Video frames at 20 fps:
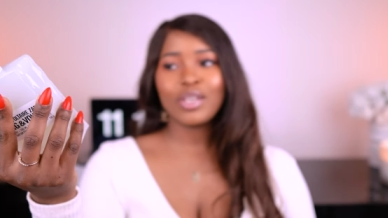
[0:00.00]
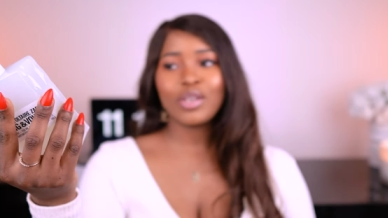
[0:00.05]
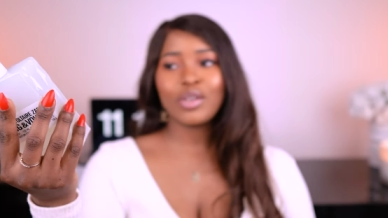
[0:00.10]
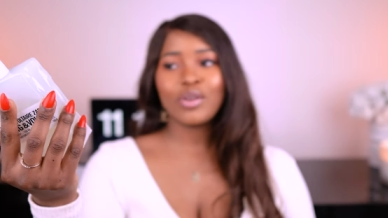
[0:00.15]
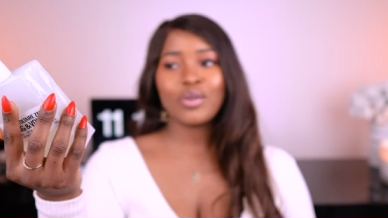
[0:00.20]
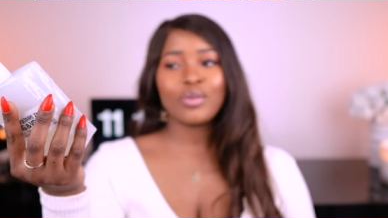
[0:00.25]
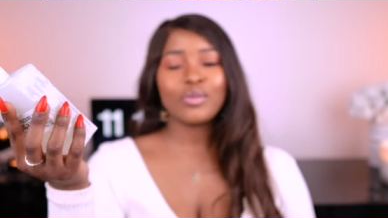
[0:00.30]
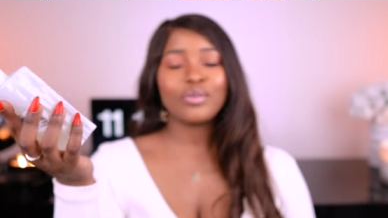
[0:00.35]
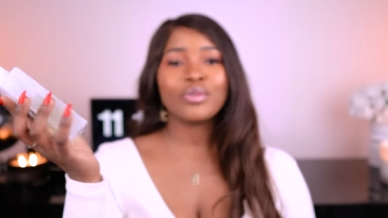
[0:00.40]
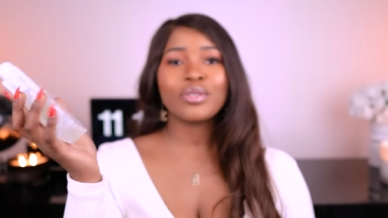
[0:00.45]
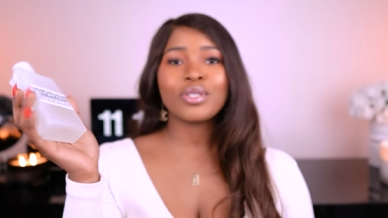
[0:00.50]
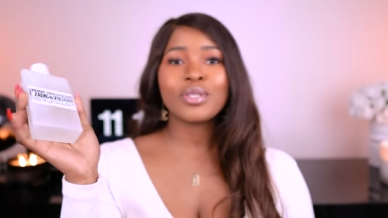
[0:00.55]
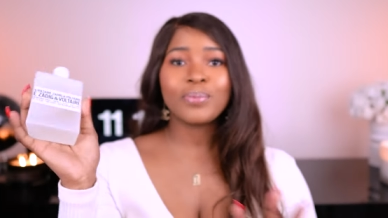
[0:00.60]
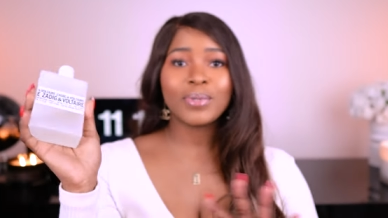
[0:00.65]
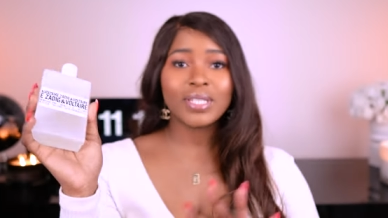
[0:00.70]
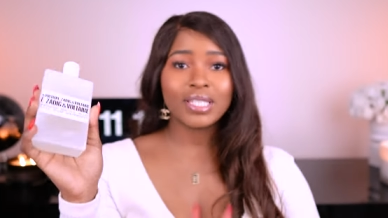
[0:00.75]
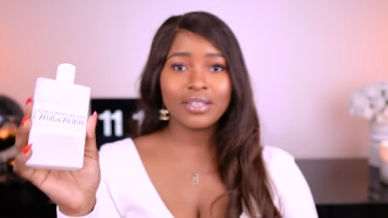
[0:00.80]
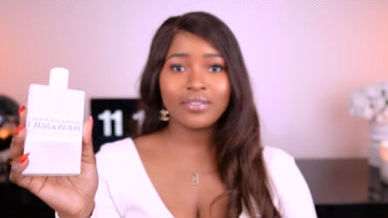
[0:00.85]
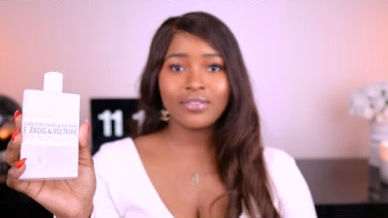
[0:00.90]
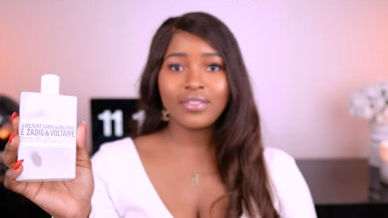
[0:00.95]
you know,
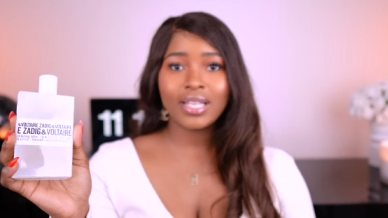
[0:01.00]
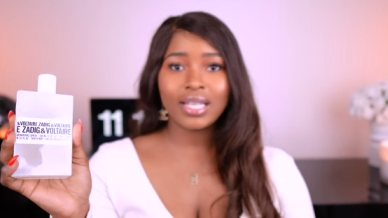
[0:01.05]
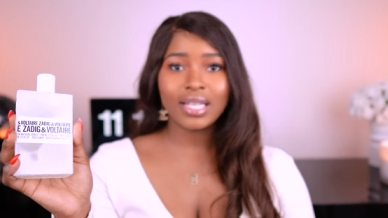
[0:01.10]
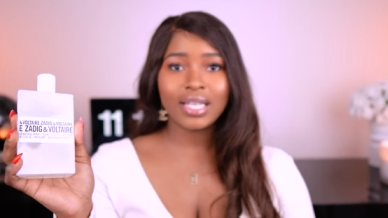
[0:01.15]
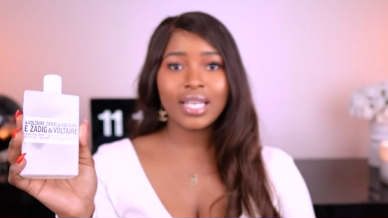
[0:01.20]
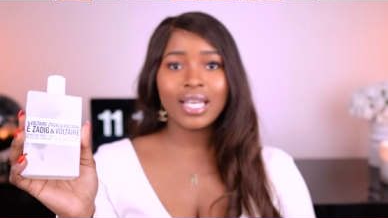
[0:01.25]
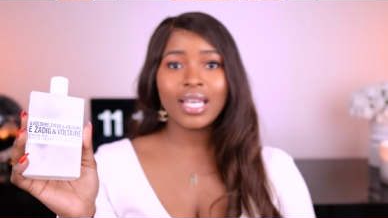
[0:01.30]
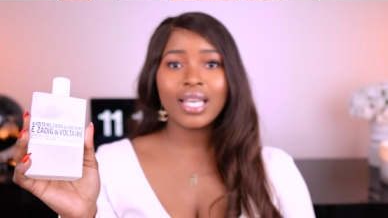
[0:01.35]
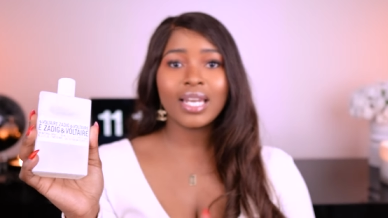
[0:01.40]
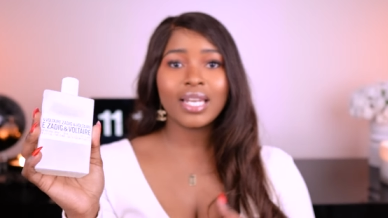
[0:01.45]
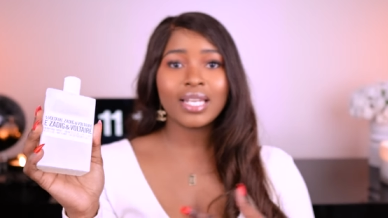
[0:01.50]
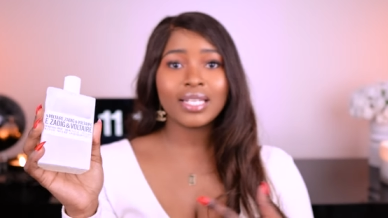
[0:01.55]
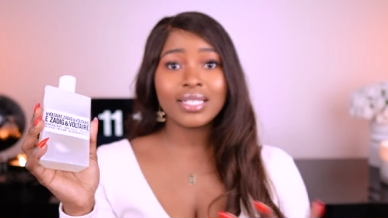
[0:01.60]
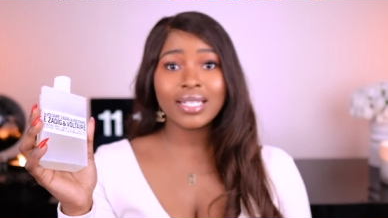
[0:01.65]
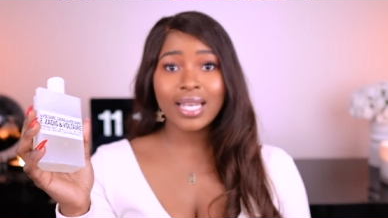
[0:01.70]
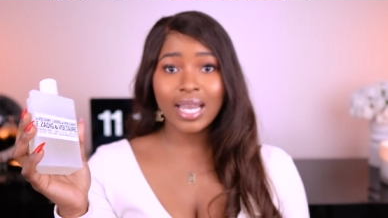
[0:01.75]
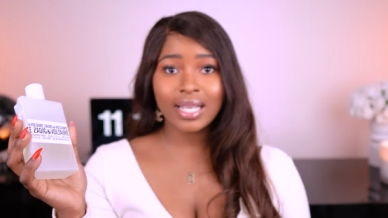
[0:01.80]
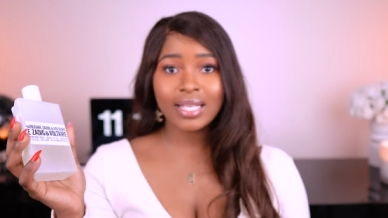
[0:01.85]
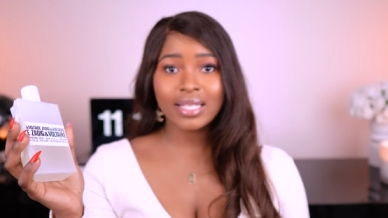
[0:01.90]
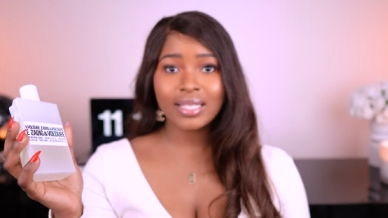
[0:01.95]
specifically in a
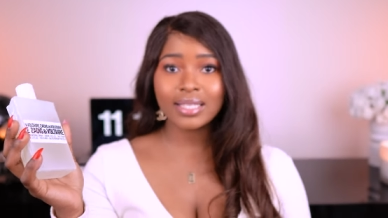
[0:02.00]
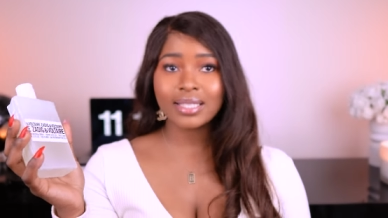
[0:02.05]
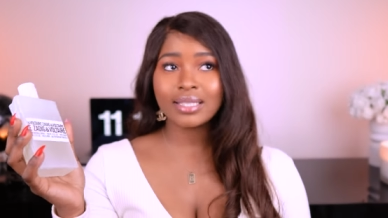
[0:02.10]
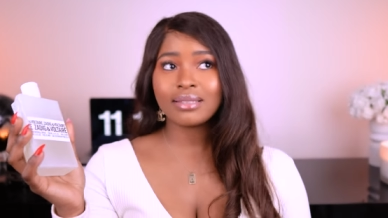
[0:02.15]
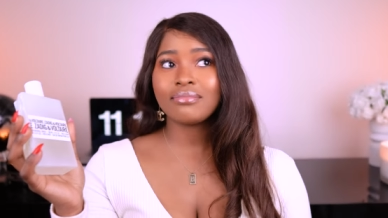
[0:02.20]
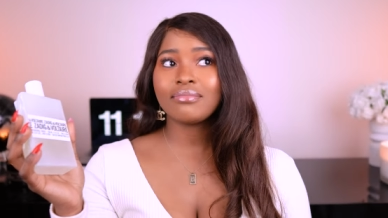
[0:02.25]
date